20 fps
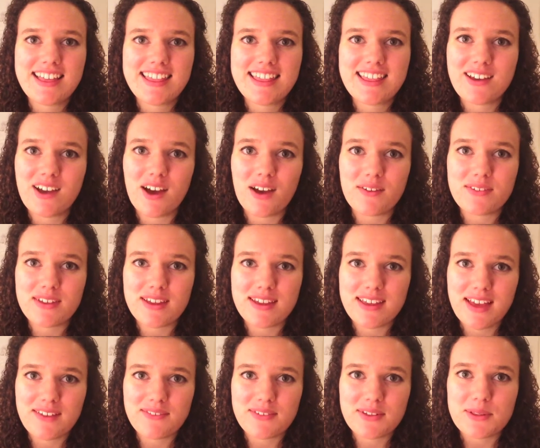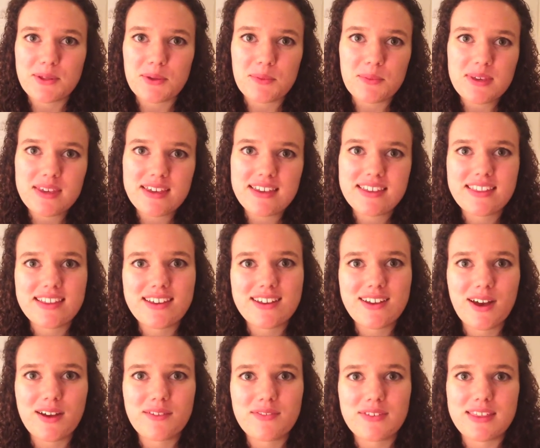the coffee at Cafe Lomi and the
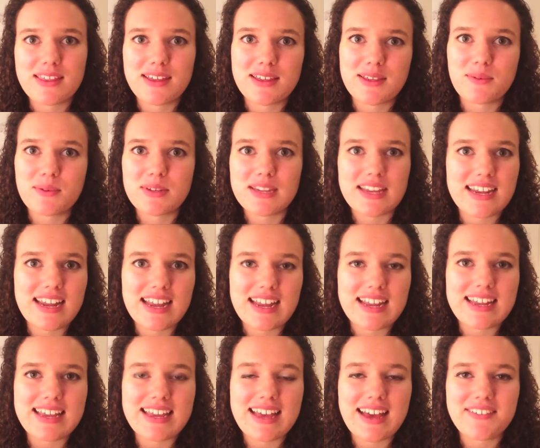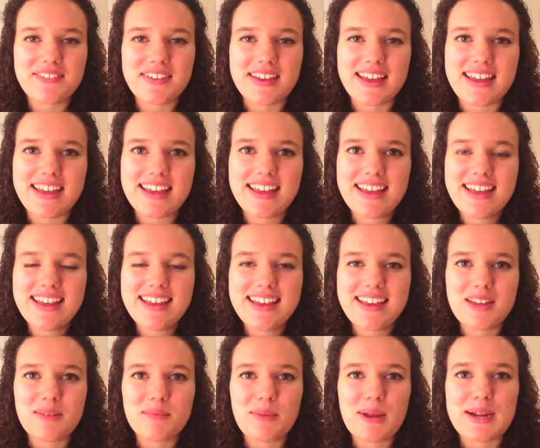coffee that you would get at any cafe
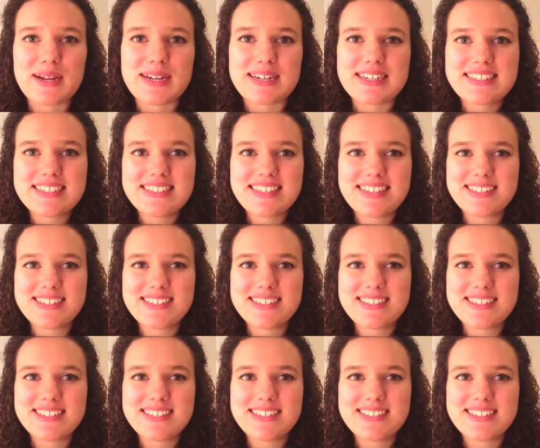in Paris.